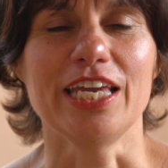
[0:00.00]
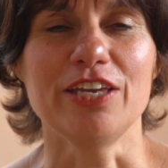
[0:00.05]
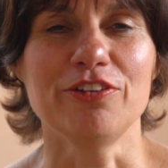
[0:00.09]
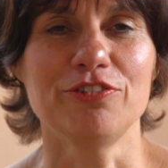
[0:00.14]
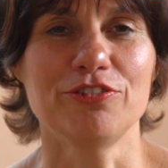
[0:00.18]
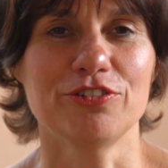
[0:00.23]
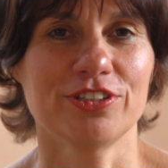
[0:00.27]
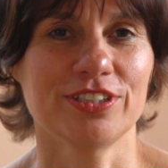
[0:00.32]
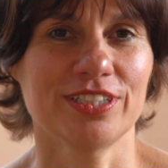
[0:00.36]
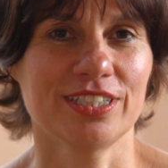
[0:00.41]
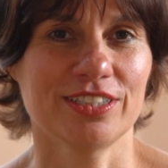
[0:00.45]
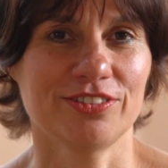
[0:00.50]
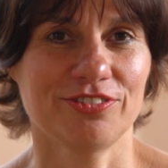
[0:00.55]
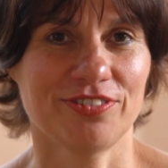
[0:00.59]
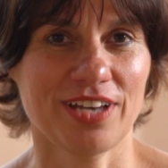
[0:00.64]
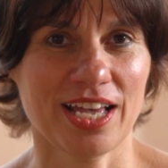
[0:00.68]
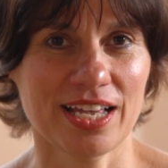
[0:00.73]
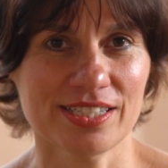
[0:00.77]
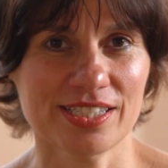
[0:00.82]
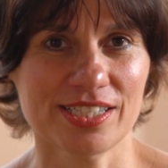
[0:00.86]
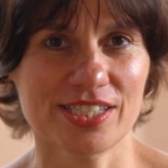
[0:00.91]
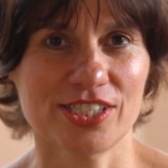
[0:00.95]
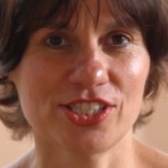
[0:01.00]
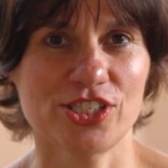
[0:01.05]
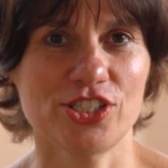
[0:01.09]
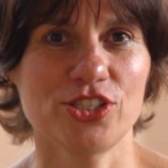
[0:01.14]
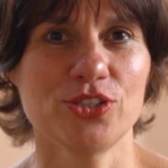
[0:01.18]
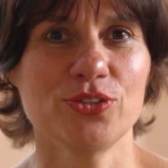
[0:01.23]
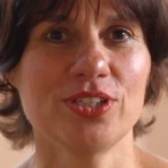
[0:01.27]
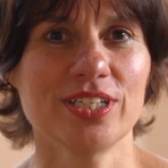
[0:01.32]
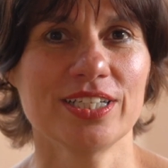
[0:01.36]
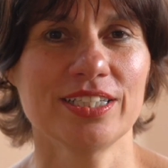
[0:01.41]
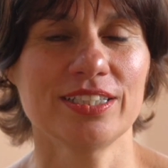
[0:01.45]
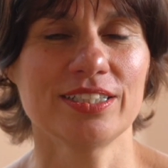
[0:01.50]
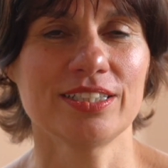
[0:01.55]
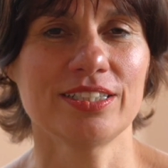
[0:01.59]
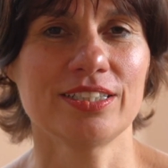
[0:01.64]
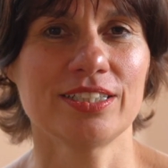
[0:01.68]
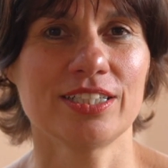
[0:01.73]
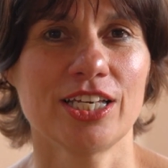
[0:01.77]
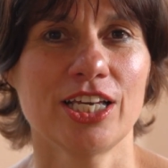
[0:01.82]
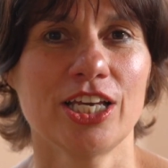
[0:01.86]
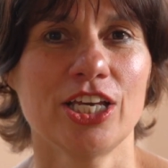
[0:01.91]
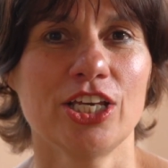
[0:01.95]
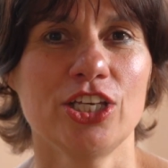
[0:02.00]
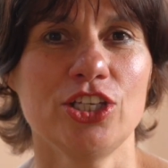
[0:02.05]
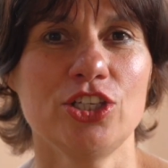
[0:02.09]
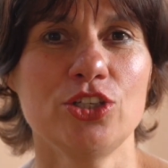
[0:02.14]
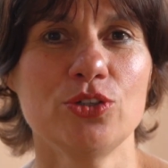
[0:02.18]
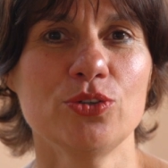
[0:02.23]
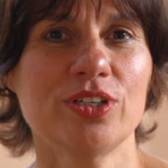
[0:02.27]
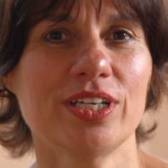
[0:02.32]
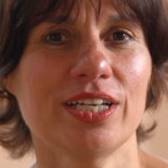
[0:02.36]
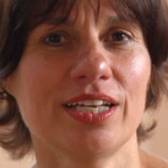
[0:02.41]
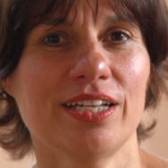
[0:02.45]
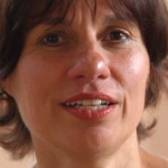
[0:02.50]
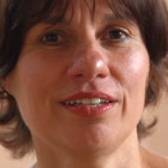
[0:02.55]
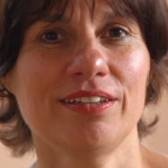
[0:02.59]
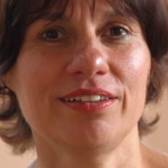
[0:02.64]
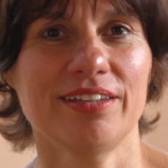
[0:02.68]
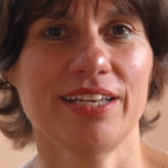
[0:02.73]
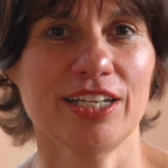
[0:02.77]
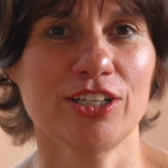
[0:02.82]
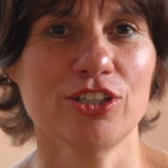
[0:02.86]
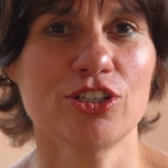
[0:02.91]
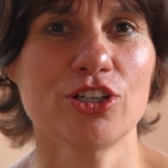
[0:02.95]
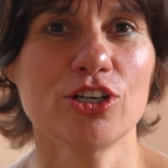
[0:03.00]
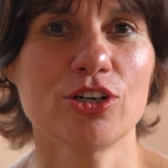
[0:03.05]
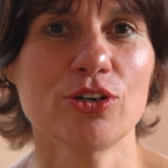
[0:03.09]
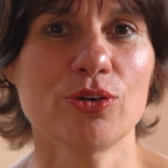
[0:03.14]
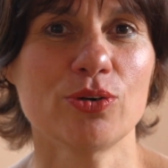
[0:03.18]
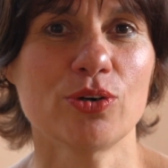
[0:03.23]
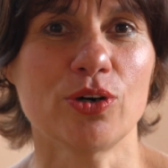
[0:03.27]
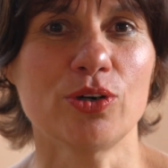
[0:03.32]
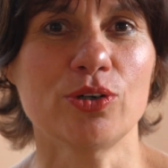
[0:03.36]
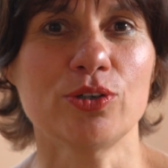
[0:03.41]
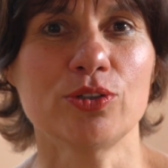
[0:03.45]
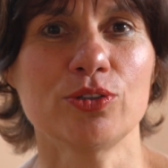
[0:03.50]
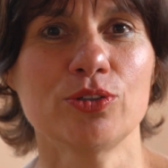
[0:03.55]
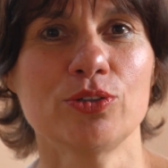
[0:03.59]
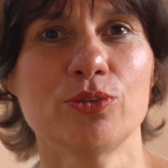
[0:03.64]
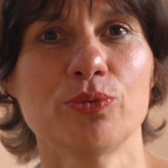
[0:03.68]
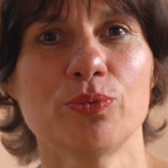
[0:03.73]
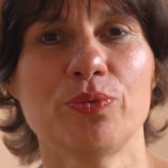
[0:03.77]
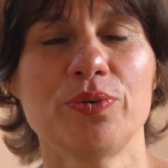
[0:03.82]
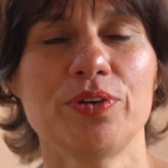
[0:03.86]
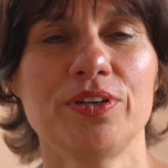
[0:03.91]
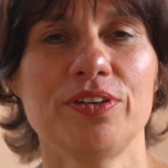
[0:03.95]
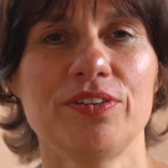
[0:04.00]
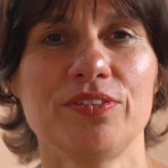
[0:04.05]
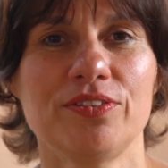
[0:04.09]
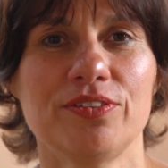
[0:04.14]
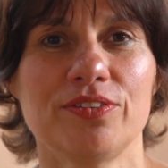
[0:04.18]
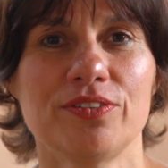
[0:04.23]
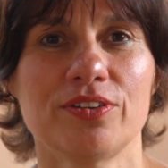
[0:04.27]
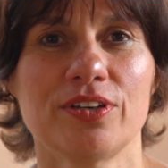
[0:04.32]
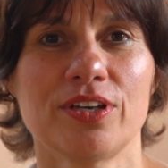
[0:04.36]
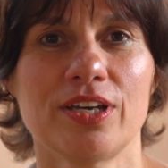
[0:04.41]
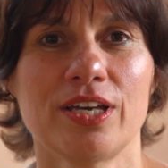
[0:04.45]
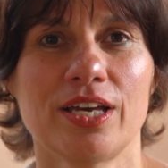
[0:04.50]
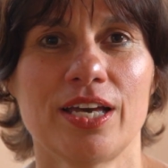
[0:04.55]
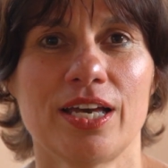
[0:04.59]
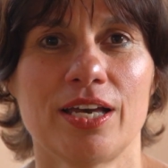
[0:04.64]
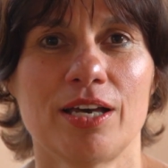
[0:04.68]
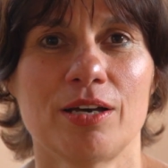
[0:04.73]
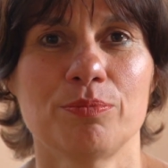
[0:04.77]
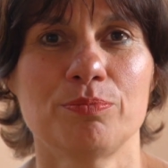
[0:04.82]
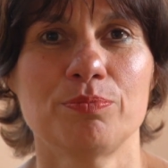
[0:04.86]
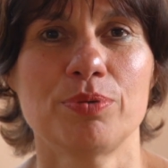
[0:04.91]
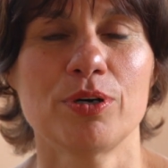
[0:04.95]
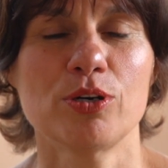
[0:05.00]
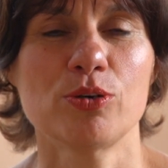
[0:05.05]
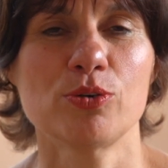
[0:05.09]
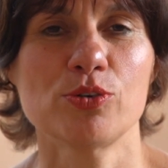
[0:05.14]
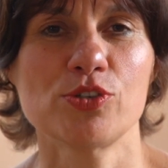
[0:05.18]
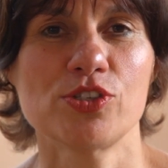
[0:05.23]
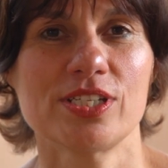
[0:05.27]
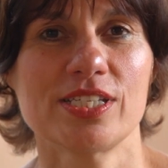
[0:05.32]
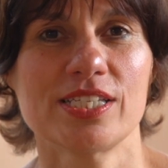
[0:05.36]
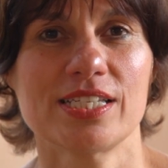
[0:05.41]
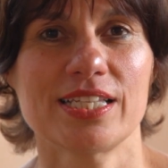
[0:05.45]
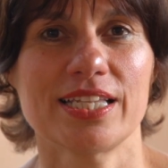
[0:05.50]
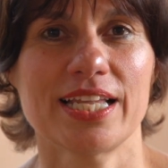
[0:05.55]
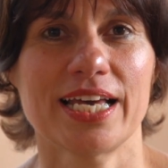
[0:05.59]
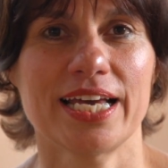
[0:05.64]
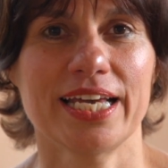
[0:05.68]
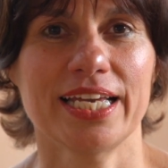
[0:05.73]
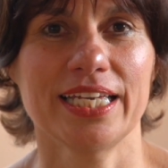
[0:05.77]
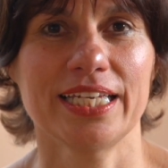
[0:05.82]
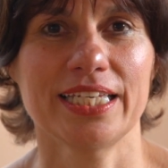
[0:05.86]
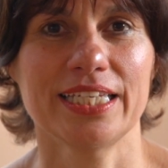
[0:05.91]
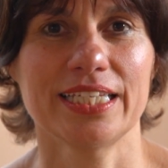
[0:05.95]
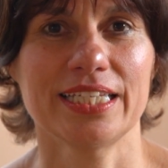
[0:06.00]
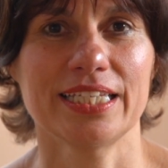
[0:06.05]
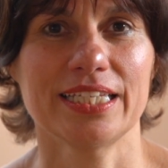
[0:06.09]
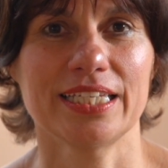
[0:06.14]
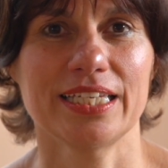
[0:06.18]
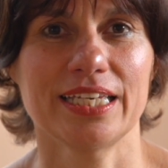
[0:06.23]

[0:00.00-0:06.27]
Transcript: If you're an advanced student, you can then go on with poses like